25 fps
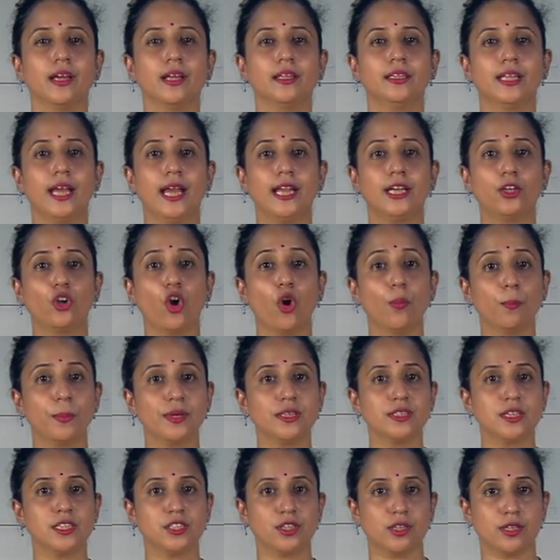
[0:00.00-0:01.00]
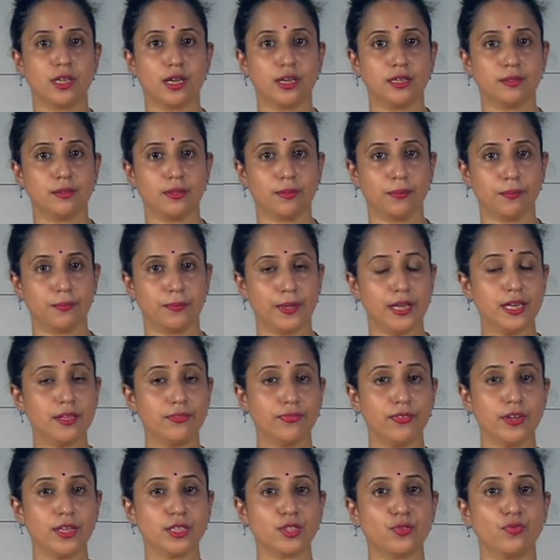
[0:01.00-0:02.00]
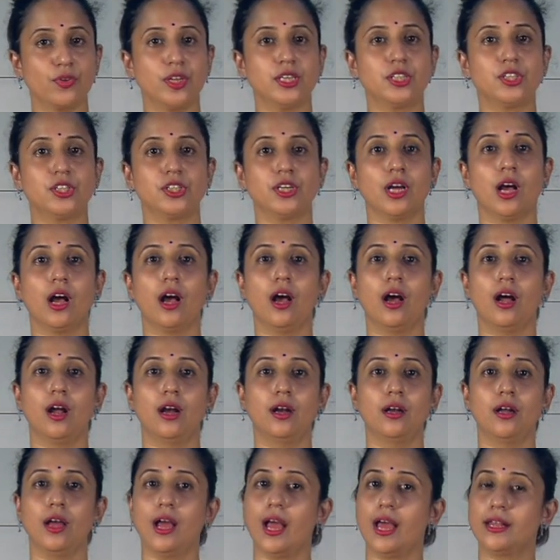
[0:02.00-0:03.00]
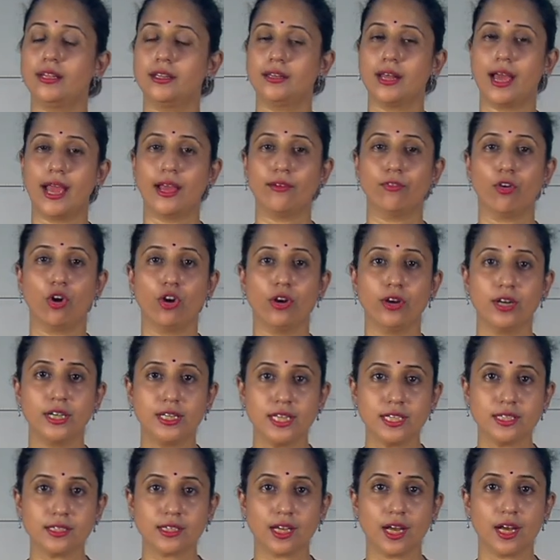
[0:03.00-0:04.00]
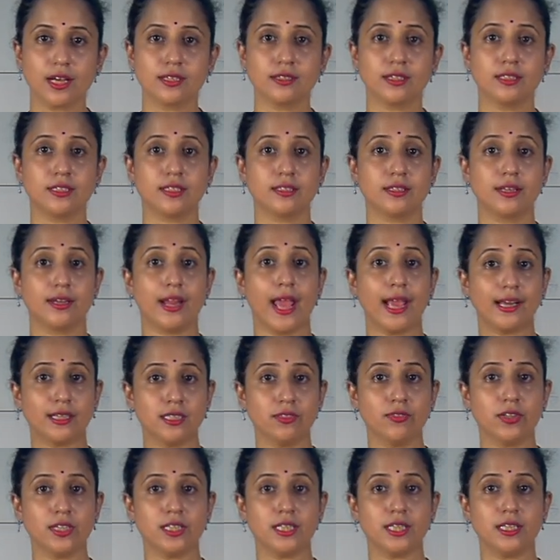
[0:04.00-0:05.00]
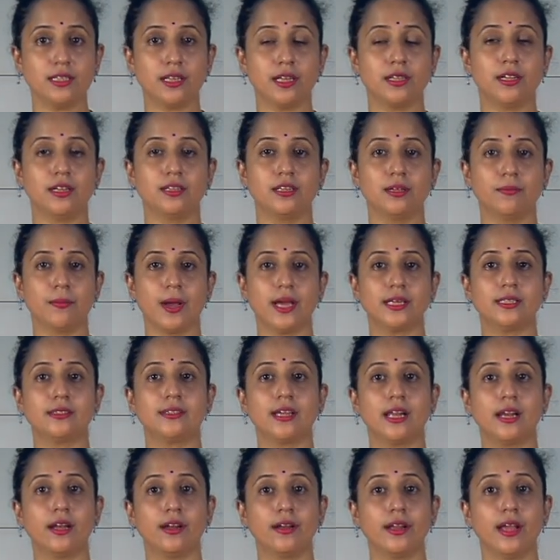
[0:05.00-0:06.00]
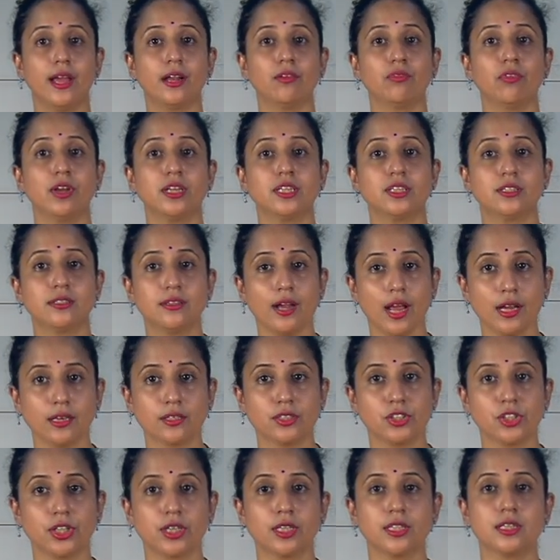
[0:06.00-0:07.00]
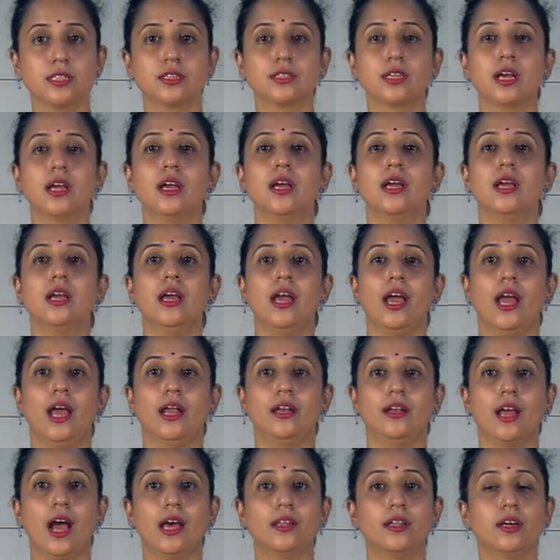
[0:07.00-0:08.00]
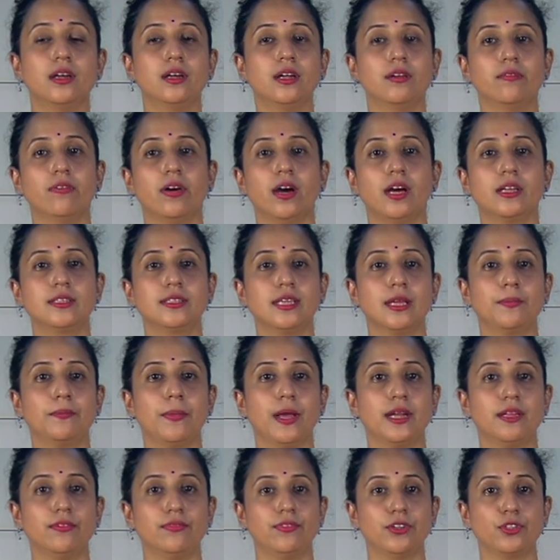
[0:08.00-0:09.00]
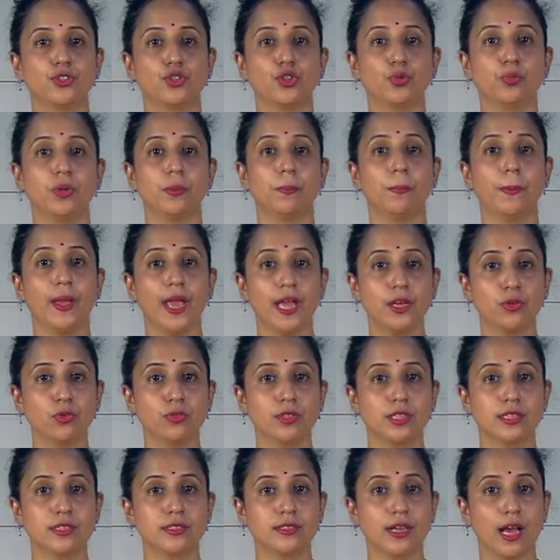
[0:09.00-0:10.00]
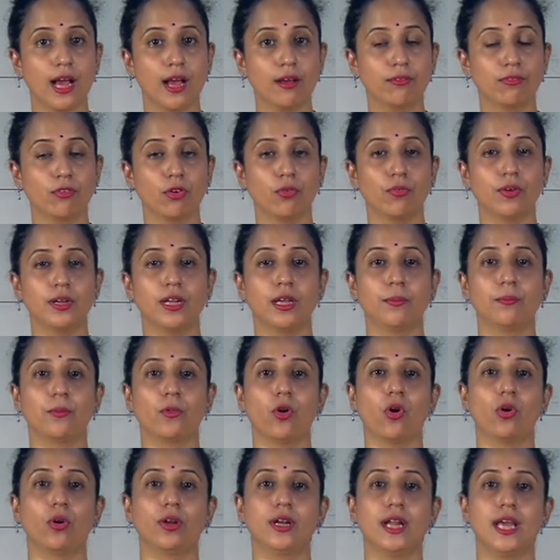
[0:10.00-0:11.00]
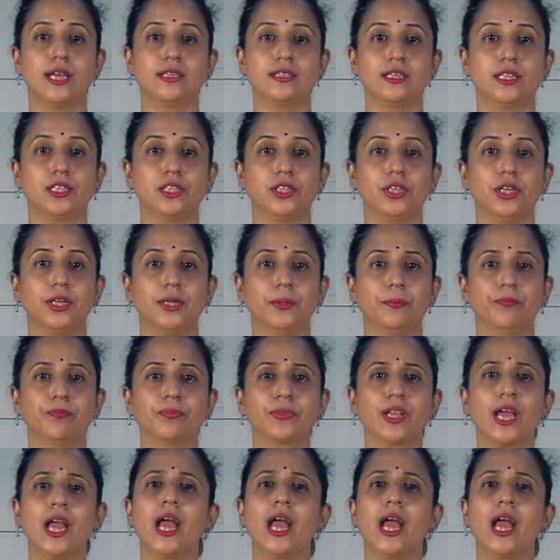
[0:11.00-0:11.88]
Then compensation and benefits, which are that I have already discussed, it is an activity that determines salary and wage structures and other rewards and benefits to be paid to the staff of an organization.